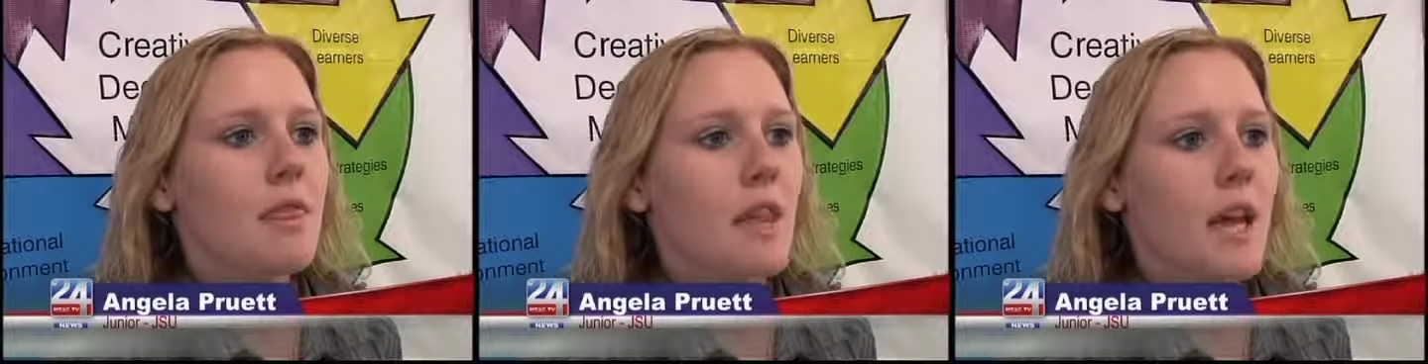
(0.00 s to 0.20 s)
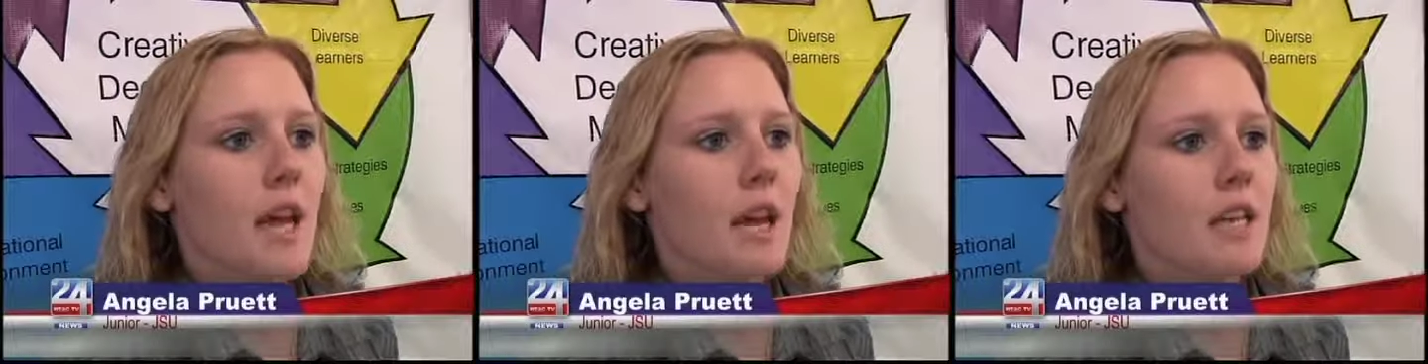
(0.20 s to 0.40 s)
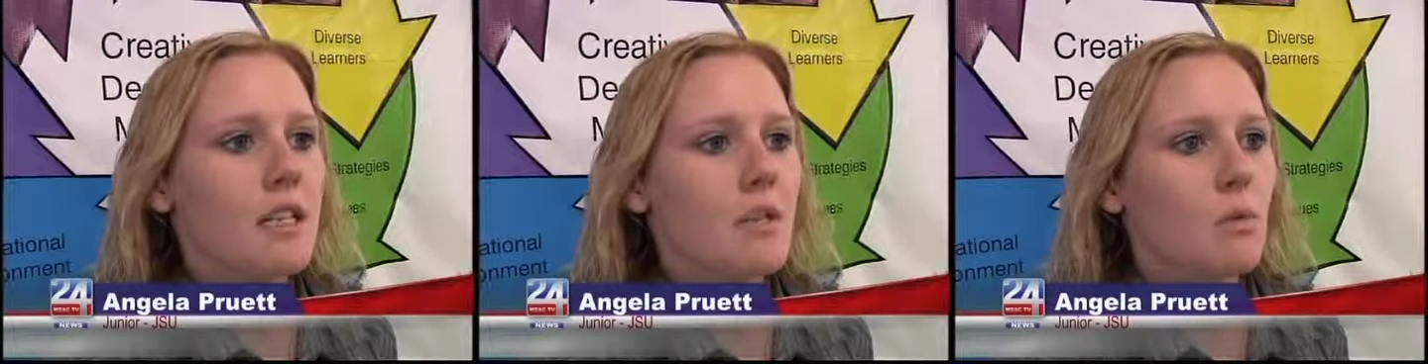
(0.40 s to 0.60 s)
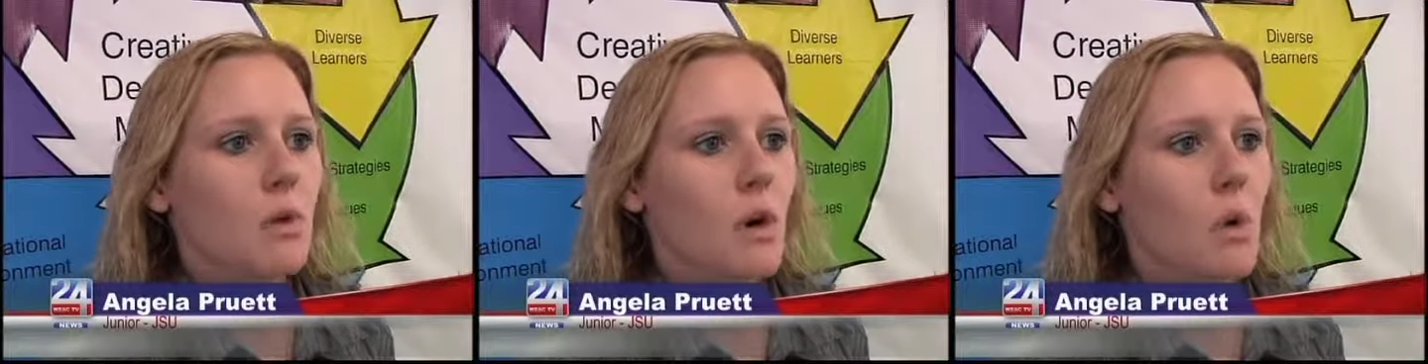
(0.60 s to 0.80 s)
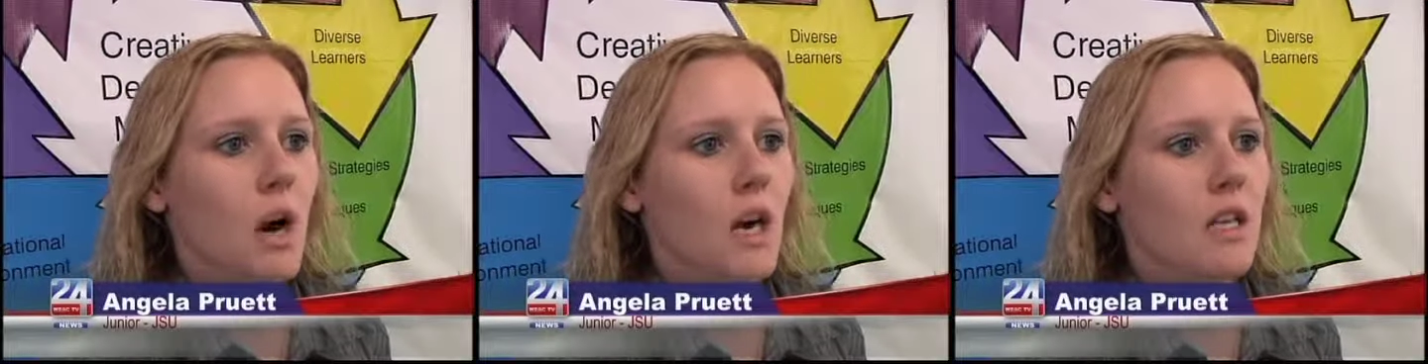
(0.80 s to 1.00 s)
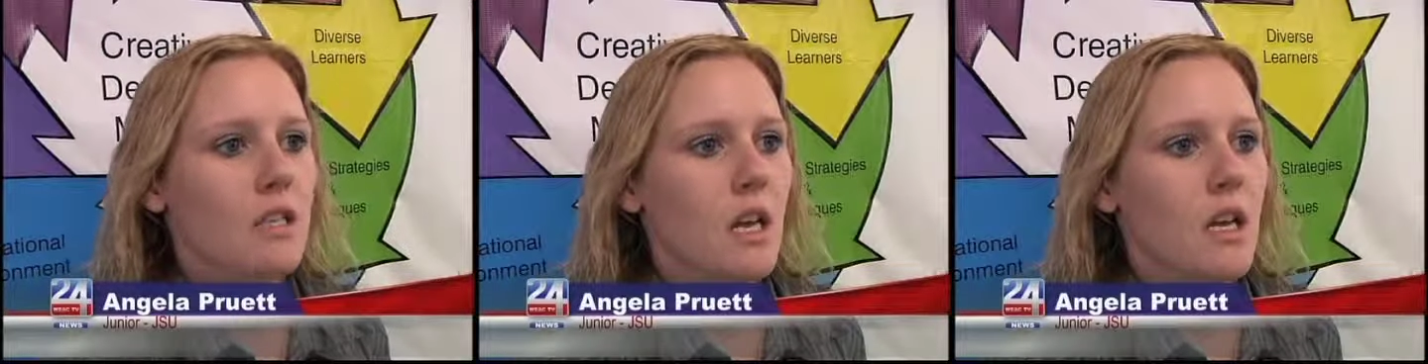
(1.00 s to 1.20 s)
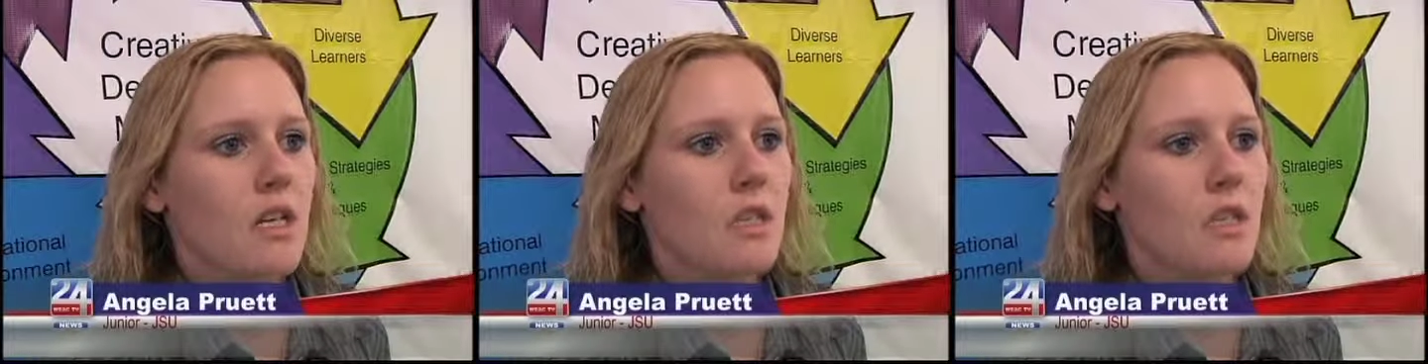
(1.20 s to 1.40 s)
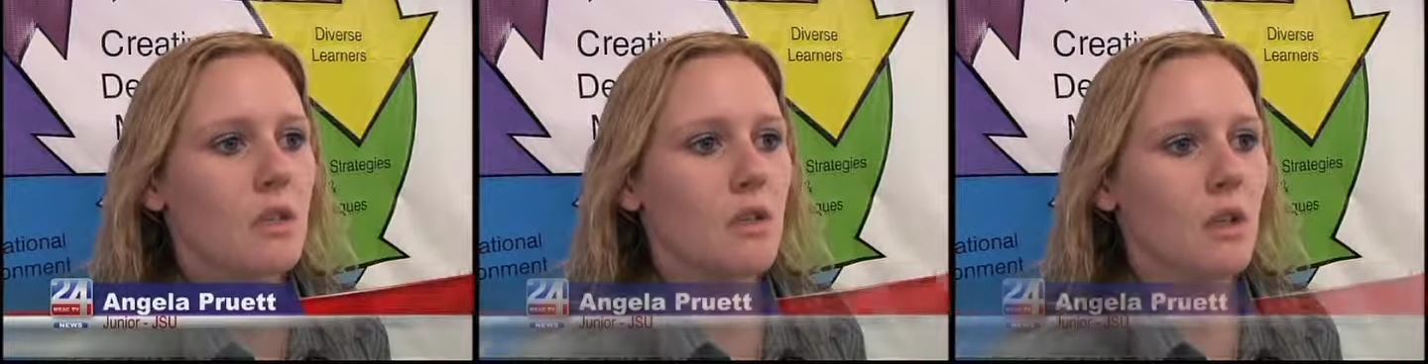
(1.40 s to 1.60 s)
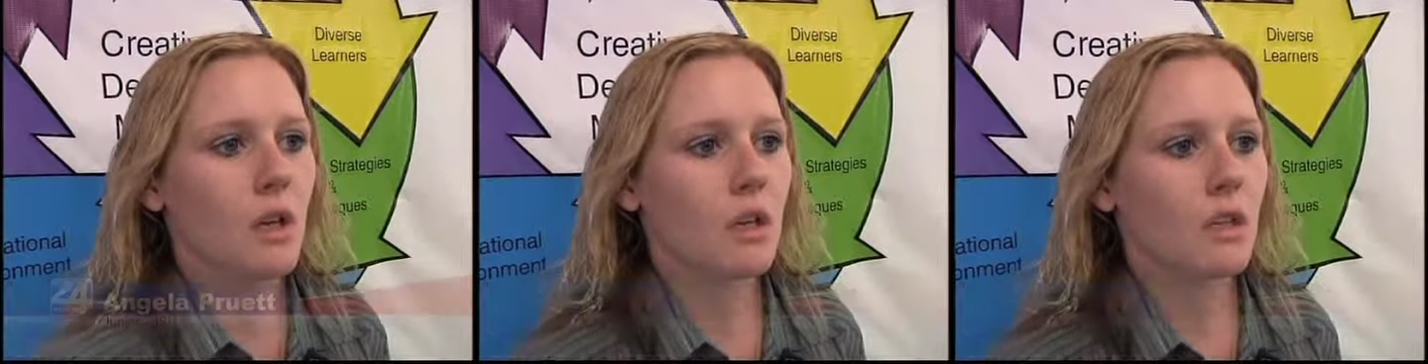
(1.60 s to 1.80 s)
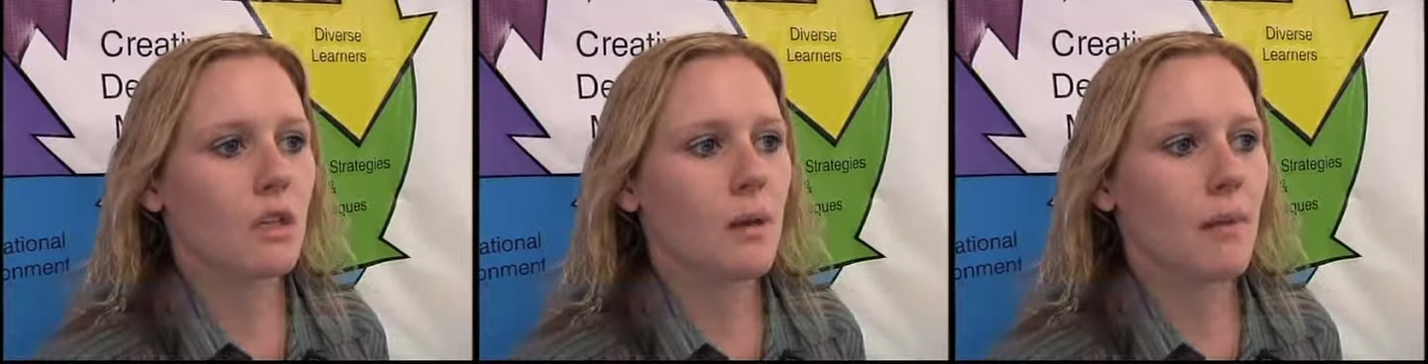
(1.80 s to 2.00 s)
that requires us to
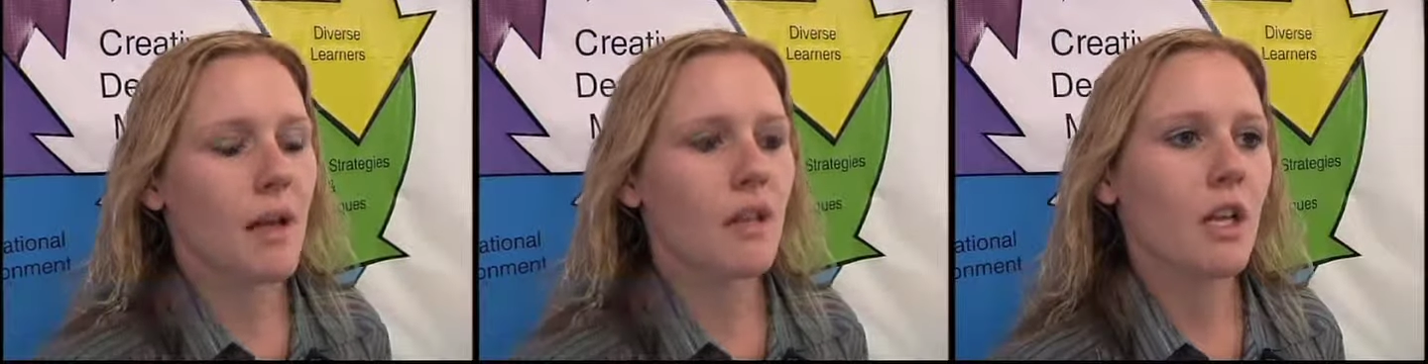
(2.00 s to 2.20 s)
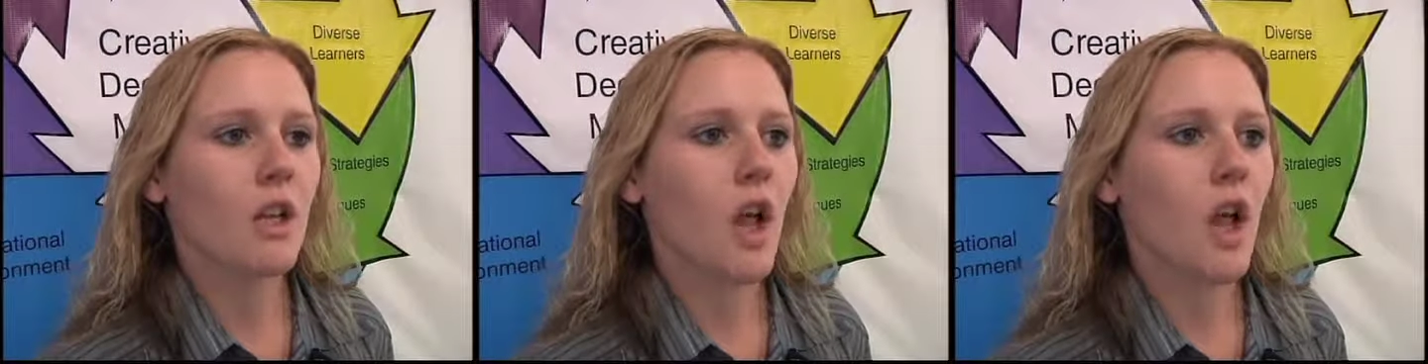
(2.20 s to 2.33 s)
learn about the